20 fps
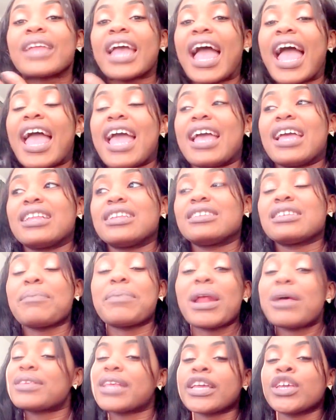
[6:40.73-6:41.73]

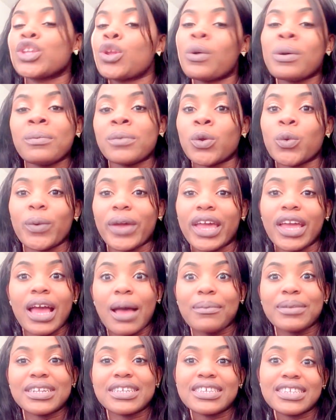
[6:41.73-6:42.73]
But I was like, I'm gonna wait.
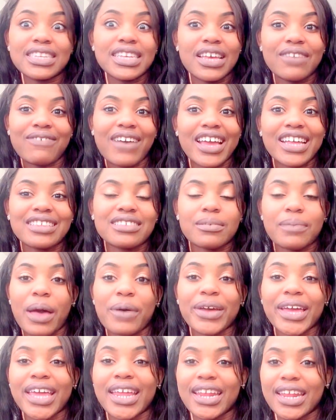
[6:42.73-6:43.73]
I'm gonna see if I can
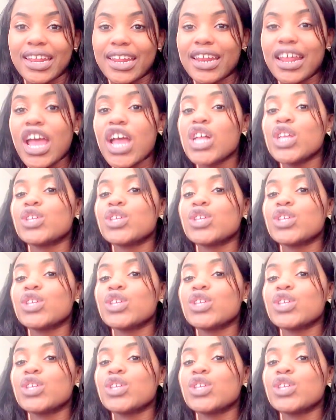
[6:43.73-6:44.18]
somehow get in.